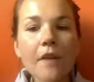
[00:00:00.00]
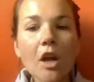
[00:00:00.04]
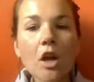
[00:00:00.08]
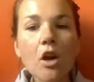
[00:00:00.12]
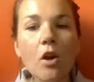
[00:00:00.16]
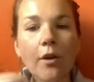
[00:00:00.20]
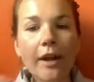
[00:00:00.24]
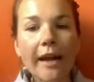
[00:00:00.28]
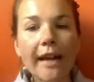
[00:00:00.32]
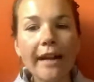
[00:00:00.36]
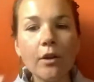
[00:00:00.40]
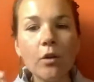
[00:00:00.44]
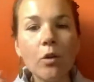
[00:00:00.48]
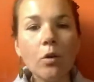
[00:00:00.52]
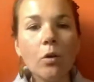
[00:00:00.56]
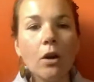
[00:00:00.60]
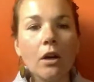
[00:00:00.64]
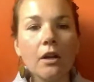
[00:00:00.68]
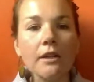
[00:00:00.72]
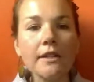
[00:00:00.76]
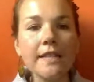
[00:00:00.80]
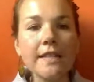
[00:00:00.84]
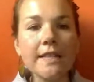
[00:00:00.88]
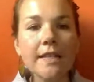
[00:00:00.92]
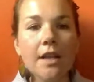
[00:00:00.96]
Okay,
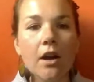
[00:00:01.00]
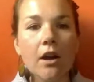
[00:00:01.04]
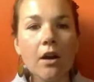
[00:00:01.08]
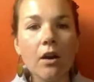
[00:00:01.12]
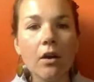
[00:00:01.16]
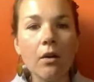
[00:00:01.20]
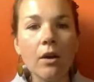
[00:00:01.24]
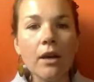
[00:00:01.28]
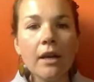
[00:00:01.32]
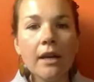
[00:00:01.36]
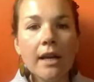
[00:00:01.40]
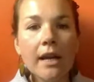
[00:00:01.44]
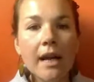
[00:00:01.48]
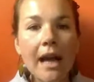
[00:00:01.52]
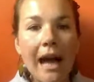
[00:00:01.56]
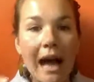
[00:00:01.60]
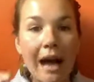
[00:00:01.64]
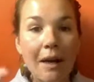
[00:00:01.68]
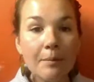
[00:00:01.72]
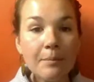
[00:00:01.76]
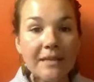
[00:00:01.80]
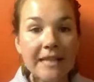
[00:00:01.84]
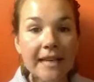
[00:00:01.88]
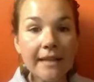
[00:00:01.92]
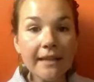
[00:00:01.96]
cool. So
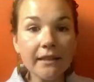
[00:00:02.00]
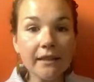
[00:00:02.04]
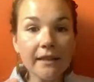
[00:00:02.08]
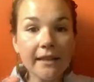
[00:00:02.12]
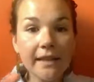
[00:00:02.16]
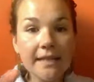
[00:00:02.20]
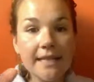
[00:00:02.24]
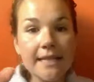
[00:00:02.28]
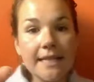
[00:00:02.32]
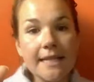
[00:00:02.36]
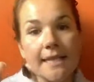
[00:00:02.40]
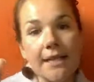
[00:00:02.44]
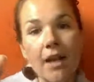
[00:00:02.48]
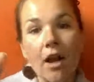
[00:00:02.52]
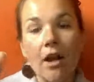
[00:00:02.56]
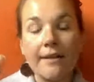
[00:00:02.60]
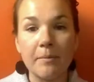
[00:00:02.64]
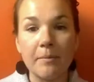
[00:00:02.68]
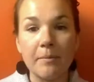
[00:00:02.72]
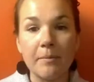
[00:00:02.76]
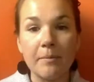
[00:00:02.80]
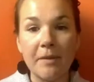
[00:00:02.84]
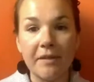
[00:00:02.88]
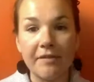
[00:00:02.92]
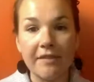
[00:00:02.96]
upcycling is this
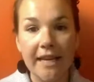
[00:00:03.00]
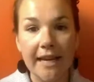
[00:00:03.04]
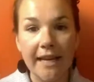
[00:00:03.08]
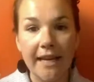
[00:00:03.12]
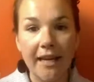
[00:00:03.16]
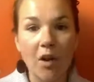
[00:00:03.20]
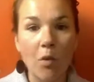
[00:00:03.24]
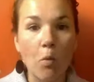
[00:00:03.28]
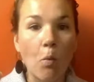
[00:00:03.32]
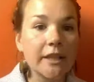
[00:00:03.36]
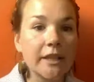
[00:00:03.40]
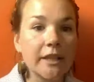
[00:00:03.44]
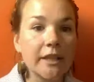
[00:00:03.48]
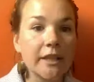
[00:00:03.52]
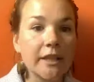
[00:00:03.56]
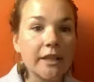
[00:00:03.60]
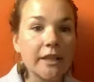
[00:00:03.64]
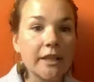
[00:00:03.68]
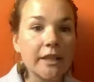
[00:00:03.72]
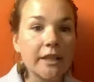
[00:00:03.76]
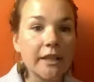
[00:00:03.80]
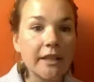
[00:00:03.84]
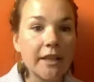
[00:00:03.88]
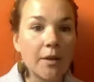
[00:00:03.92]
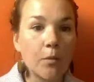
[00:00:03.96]
concept of taking one
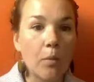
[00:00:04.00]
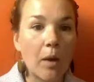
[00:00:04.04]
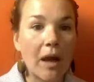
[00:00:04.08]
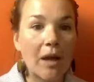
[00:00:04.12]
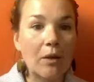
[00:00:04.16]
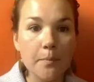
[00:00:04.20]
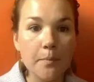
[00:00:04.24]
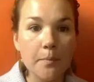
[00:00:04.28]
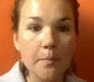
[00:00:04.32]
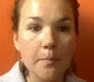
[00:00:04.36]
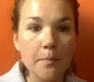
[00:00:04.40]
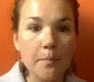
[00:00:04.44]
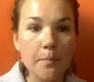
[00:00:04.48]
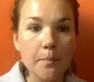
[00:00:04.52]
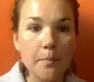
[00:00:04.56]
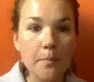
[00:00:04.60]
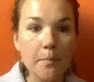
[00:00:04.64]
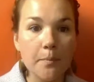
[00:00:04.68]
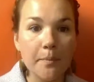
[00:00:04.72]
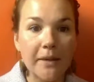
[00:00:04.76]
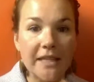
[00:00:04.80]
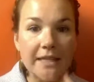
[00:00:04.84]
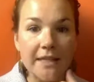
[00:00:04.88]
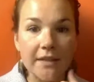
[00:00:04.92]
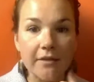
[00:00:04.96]
really
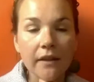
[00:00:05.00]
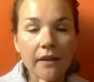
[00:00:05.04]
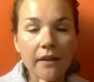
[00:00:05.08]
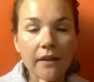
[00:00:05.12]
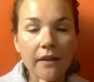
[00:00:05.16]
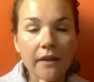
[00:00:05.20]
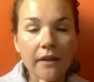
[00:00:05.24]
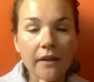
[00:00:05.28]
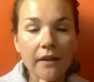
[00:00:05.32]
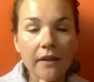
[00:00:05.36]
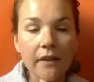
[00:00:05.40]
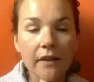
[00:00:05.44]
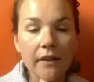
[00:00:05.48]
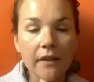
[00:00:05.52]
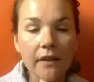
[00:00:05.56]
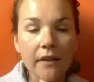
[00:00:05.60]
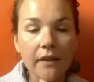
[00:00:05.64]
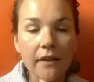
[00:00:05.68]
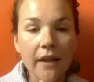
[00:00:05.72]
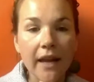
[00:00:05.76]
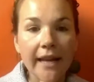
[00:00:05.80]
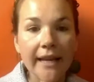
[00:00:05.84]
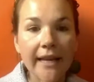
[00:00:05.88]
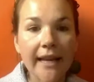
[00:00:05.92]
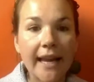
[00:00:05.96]
well-researched piece of content,
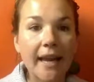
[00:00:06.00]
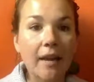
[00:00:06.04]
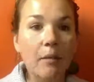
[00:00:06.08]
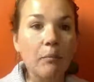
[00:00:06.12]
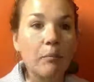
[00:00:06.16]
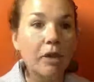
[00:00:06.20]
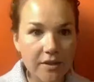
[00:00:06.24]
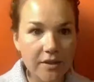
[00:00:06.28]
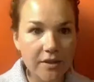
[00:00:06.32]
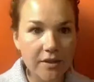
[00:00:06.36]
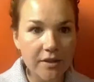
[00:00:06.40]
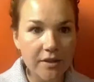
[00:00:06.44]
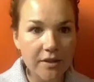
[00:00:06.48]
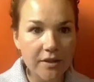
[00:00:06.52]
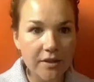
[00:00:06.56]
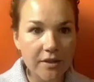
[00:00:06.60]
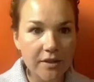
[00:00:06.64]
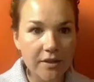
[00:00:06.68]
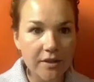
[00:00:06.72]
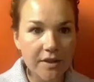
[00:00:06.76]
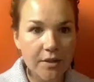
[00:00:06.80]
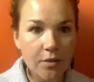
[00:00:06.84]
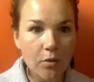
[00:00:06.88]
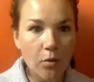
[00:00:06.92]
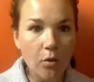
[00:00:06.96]
like a blog
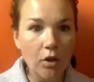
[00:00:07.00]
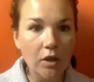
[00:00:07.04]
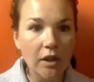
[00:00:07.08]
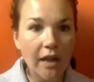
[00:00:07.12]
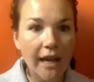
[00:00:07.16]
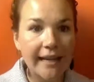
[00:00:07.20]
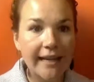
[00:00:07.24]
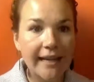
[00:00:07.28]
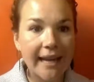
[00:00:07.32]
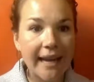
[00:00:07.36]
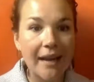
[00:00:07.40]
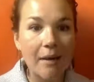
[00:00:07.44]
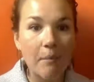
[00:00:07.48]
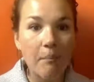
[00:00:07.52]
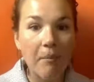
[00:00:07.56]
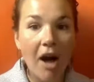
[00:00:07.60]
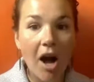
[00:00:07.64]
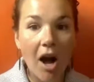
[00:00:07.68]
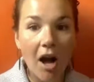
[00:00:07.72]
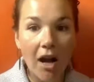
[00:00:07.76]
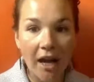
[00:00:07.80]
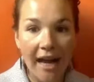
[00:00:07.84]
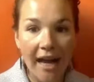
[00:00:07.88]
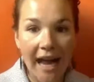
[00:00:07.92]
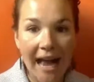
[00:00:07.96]
post or like a
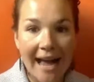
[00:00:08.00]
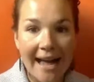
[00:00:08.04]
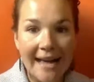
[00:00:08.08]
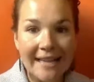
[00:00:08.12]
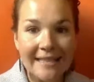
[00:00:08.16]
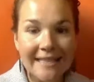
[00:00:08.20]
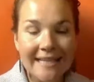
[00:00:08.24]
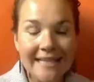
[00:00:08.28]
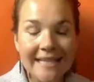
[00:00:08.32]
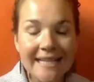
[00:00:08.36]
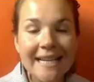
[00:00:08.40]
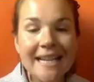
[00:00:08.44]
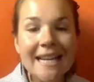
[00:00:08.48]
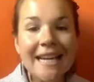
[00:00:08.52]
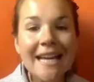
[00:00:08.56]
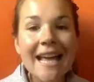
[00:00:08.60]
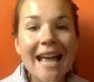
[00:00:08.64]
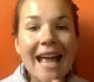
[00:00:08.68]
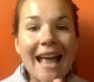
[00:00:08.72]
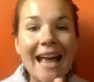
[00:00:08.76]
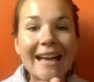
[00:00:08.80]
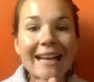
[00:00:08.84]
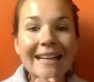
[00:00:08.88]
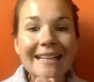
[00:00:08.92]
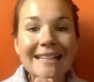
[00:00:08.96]
podcast,
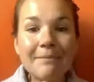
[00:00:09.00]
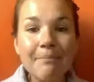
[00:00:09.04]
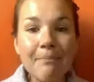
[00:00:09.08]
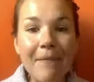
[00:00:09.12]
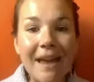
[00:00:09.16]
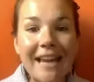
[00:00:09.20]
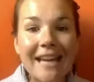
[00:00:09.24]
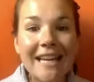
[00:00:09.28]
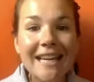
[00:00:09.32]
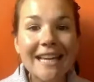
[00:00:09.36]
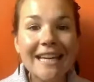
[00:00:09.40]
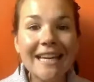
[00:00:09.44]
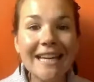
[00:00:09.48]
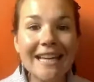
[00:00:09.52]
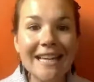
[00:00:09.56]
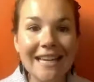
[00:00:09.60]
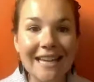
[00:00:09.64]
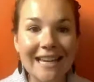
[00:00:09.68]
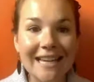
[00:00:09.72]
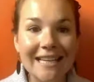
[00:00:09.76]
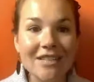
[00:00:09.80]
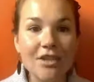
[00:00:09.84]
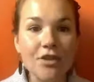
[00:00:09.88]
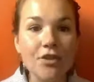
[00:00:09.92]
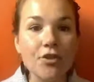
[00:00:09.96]
and making it
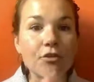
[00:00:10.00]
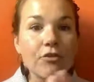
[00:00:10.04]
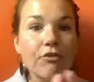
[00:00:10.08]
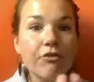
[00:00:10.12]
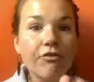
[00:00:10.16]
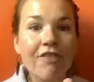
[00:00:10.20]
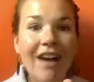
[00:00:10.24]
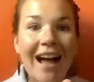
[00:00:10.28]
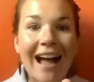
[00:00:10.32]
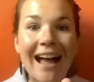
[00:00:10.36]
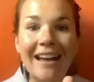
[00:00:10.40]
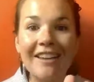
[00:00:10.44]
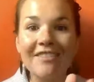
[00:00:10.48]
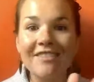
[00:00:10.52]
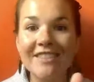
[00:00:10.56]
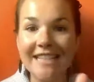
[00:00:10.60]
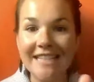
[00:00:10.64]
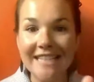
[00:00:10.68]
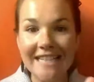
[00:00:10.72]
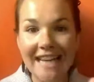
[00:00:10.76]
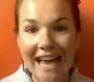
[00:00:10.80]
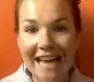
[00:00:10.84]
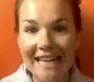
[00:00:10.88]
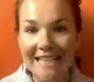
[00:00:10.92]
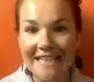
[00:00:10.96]
into 5 to
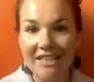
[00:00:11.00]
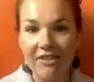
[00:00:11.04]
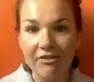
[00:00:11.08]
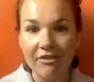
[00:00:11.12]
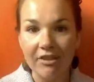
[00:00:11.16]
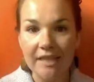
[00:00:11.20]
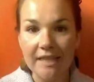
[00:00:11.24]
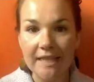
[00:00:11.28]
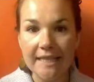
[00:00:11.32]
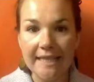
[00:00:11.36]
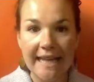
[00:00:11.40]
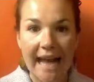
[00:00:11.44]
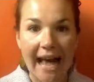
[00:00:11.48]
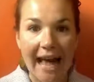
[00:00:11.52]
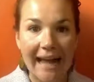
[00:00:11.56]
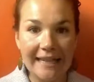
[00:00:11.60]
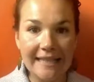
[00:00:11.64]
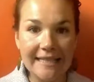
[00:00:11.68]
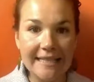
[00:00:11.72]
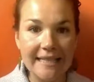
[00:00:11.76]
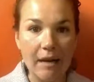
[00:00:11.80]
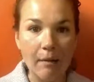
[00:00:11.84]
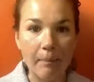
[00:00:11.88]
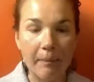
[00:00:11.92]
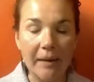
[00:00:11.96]
10 different
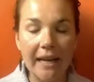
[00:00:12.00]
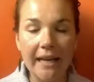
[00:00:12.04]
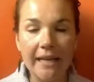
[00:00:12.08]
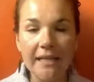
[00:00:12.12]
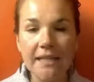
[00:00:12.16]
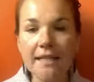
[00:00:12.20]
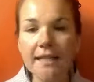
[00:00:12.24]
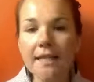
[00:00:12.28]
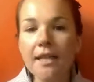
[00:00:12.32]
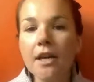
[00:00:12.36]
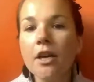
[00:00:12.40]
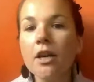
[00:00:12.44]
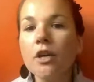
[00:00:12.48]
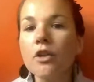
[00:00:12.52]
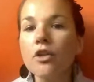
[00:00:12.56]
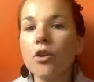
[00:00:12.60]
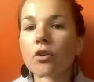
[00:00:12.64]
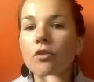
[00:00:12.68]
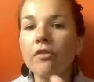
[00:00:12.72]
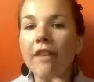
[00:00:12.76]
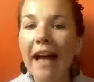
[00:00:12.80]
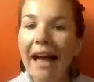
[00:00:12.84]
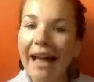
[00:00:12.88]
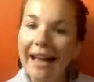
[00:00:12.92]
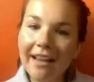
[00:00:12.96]
status updates. So
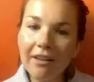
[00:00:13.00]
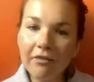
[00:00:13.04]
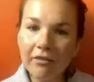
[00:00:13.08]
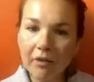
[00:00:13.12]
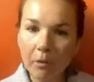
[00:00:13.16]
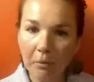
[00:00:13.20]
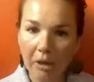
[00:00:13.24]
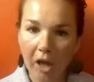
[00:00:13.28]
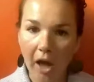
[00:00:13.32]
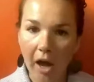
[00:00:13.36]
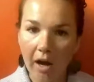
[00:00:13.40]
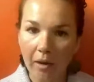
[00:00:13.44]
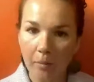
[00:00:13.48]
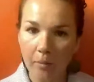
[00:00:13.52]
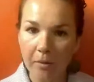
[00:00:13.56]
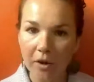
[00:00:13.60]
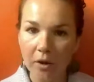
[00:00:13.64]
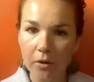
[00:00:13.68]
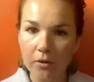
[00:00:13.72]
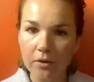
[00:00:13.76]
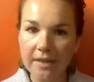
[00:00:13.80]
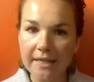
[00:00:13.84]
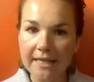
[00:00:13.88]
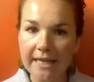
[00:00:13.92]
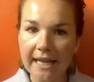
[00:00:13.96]
if I have a blog
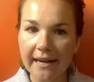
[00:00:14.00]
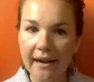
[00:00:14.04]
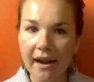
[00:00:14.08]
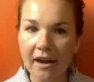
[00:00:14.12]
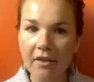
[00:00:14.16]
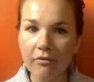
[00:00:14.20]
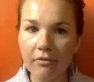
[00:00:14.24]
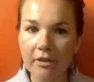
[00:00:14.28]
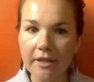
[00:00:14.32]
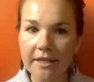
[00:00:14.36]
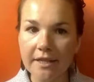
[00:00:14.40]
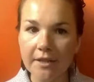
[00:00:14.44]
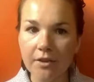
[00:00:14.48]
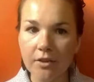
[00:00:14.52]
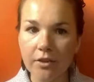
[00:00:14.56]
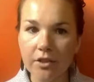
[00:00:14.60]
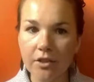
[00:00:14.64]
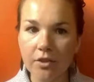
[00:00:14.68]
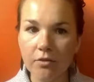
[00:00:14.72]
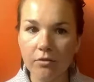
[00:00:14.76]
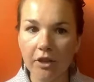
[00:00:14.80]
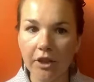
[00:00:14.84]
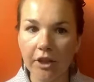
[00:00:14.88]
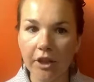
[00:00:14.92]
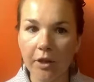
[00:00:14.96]
post that I've
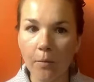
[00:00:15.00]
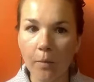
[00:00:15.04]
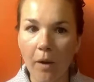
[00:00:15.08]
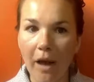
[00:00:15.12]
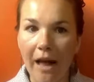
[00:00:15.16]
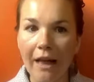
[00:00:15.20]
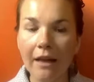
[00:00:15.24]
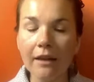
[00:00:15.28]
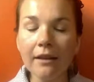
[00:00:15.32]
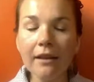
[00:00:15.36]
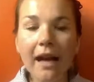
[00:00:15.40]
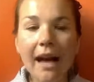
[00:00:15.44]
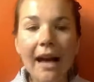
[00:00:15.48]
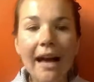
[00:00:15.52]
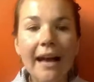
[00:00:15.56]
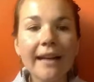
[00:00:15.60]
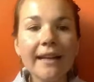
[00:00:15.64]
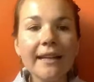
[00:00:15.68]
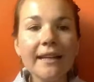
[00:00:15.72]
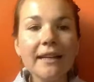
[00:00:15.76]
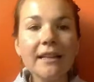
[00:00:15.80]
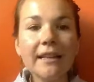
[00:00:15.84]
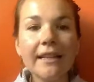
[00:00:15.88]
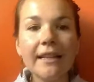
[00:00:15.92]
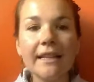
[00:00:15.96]
researched really well, I
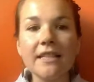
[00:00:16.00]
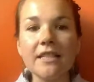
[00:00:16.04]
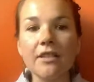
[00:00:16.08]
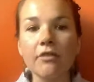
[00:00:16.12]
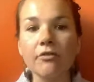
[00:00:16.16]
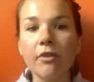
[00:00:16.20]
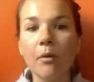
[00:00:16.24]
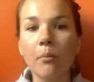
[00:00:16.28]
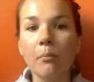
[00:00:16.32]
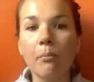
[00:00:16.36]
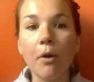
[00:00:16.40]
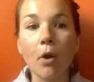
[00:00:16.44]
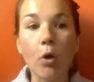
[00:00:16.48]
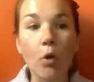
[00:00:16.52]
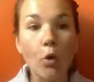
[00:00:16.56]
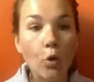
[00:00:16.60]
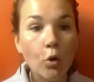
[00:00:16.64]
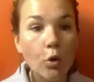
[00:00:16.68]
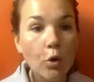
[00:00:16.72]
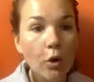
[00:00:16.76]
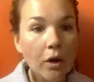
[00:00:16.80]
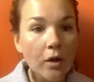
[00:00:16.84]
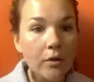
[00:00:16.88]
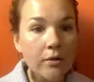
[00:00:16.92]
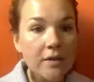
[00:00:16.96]
can get different pull
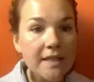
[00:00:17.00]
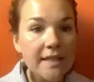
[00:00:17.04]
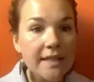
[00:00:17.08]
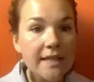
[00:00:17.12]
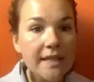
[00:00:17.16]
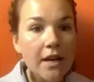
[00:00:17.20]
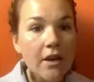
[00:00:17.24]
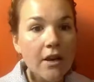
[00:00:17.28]
quotes